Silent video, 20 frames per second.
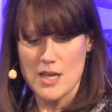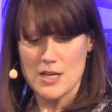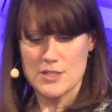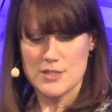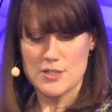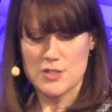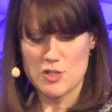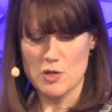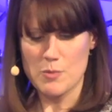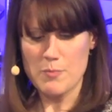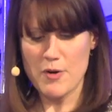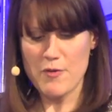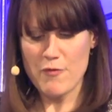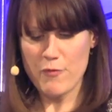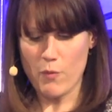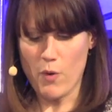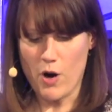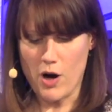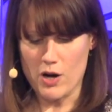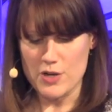some of
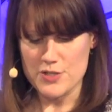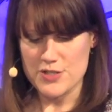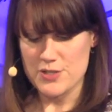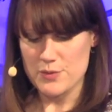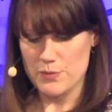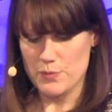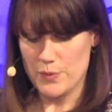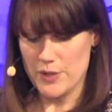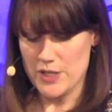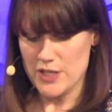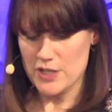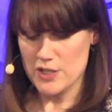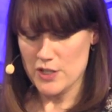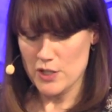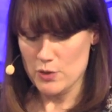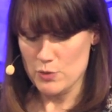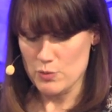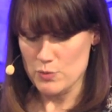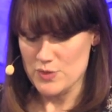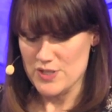what we
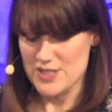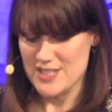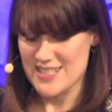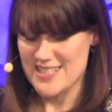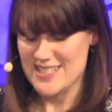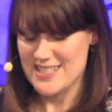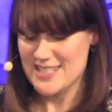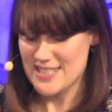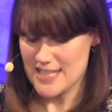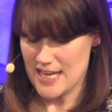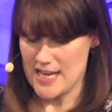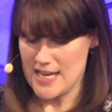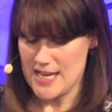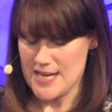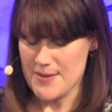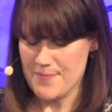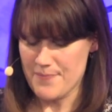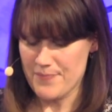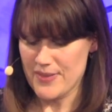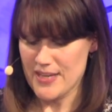use to
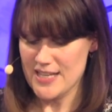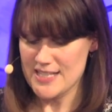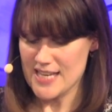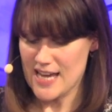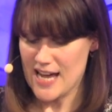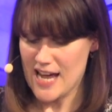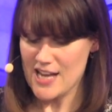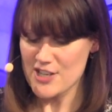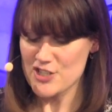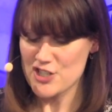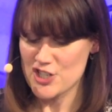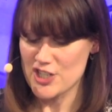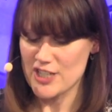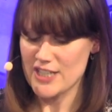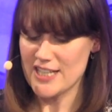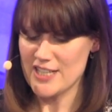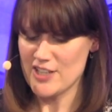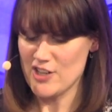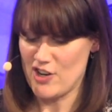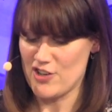see is
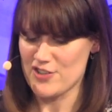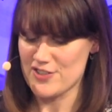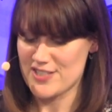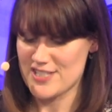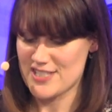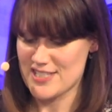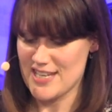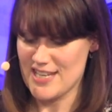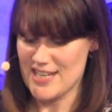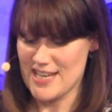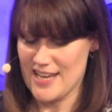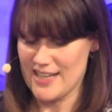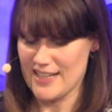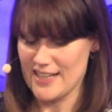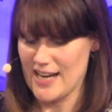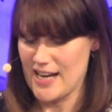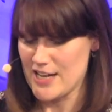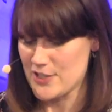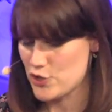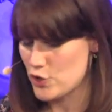actually not seeing
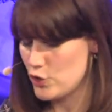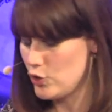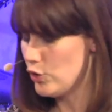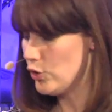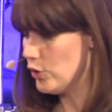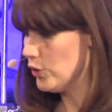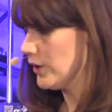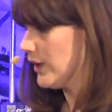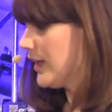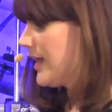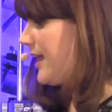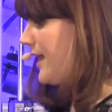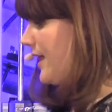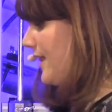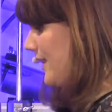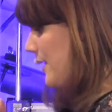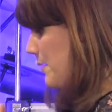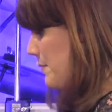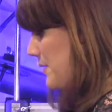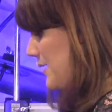at all.
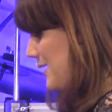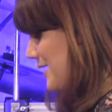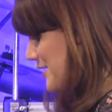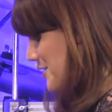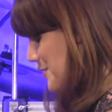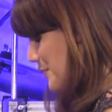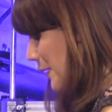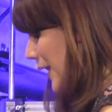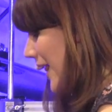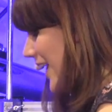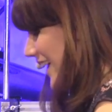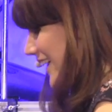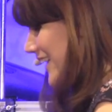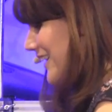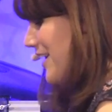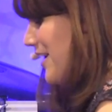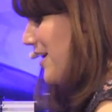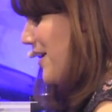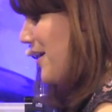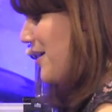Let me explain.
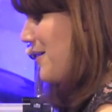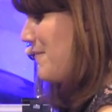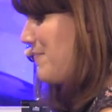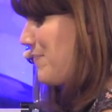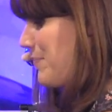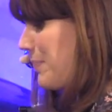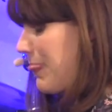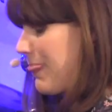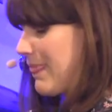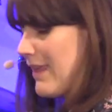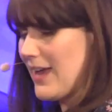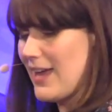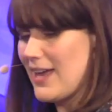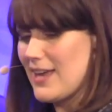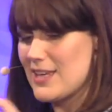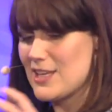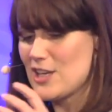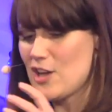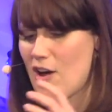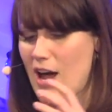Um,
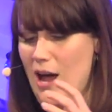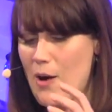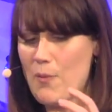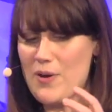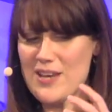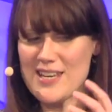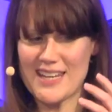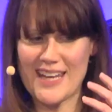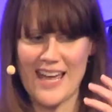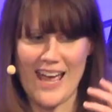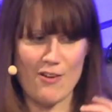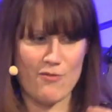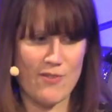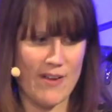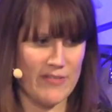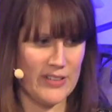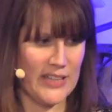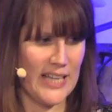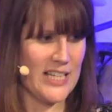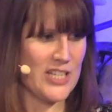you know how when you get a
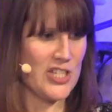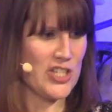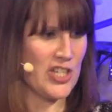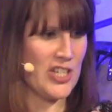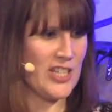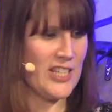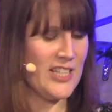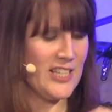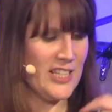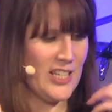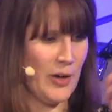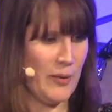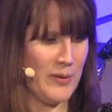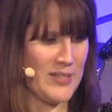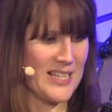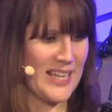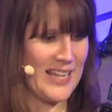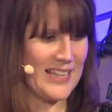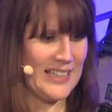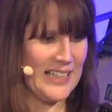revelation, you know, it's
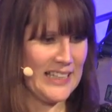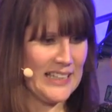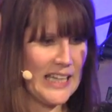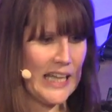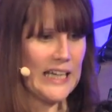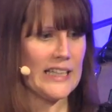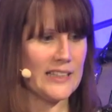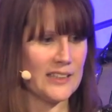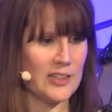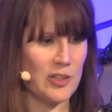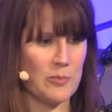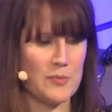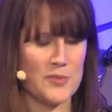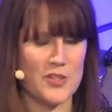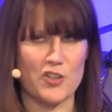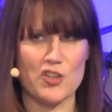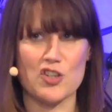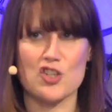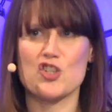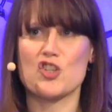like your light comes
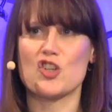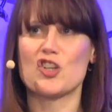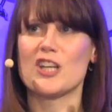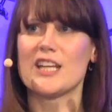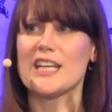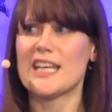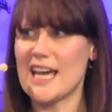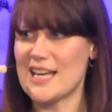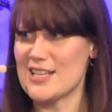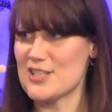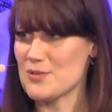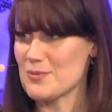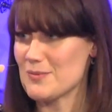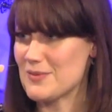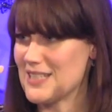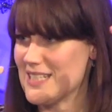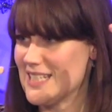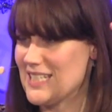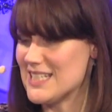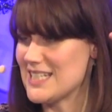on, you suddenly get
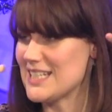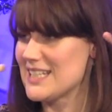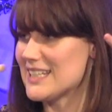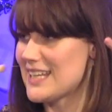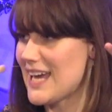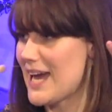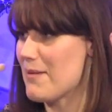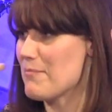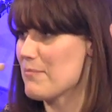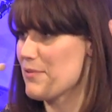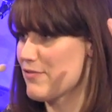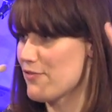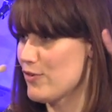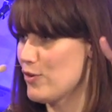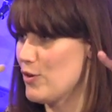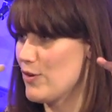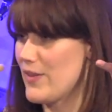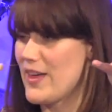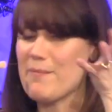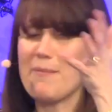something you didn't get
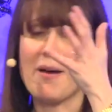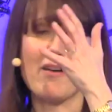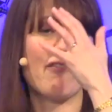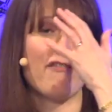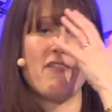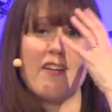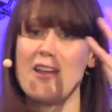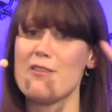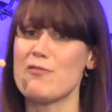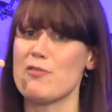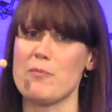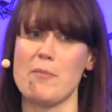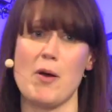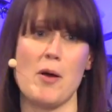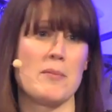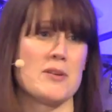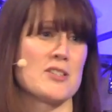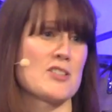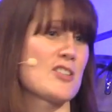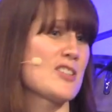before. They're my favourite
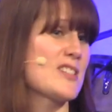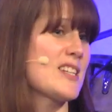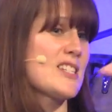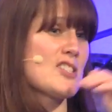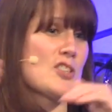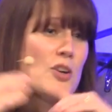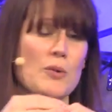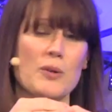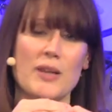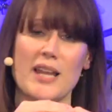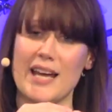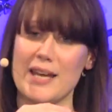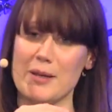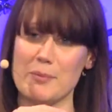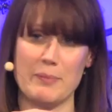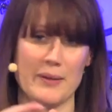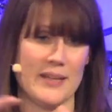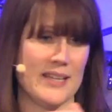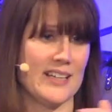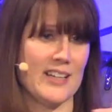moments because I don't like
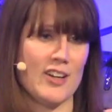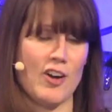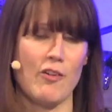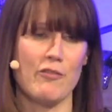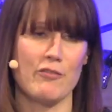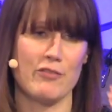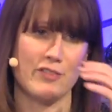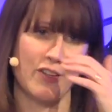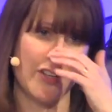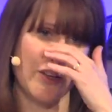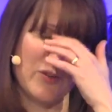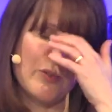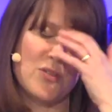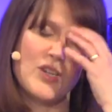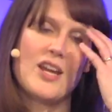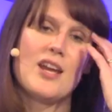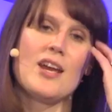being confused.